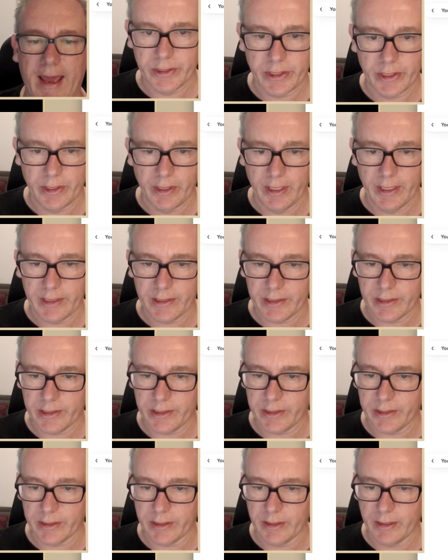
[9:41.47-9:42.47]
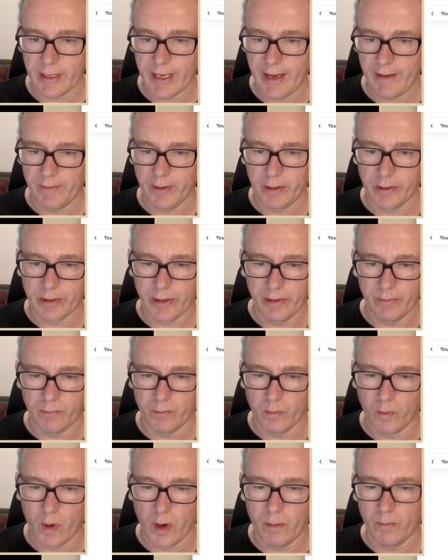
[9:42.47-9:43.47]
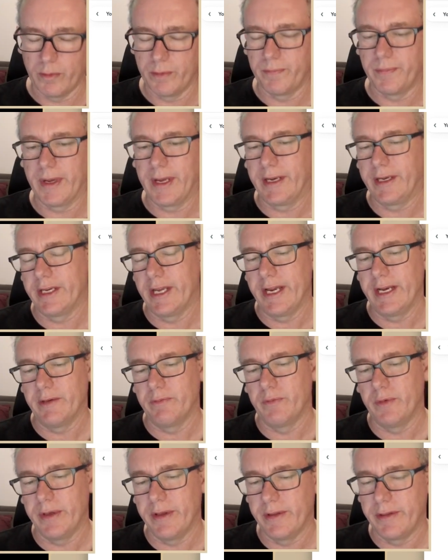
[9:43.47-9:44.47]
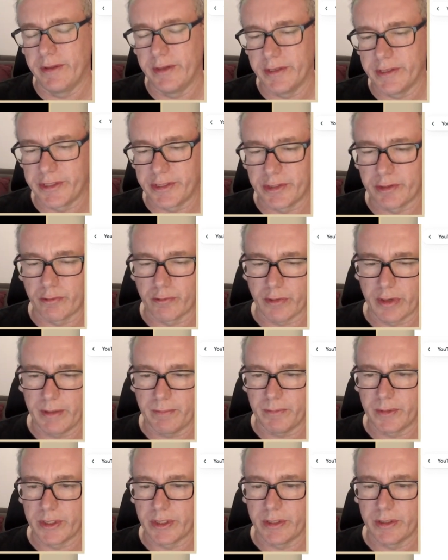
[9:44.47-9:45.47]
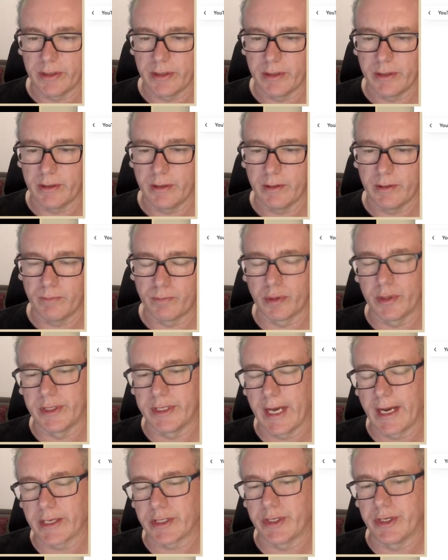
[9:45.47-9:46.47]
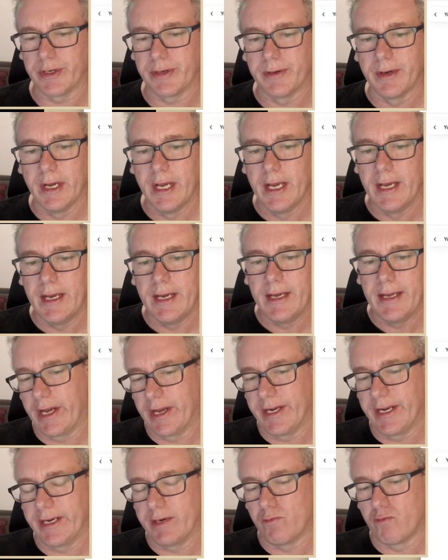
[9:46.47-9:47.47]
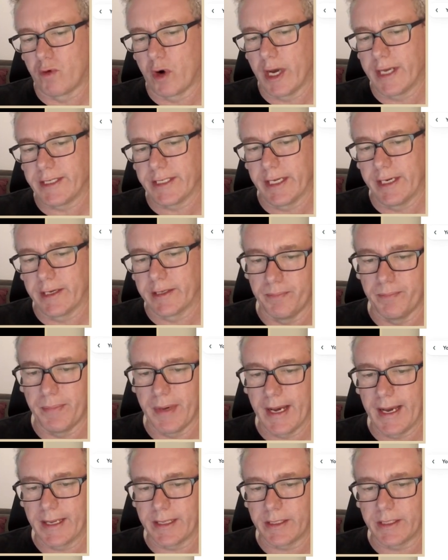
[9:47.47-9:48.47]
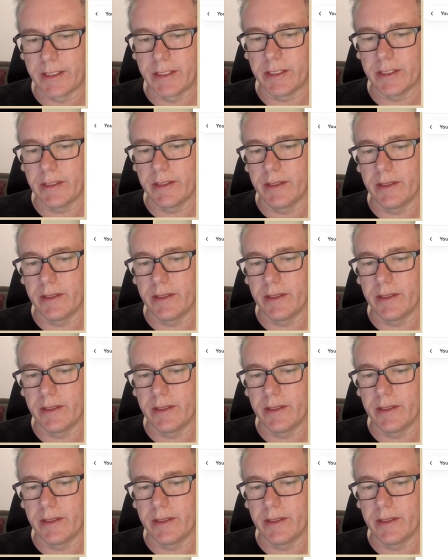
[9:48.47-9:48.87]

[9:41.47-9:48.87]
Let's have a look at what would be needed with the script production. I need a writer, but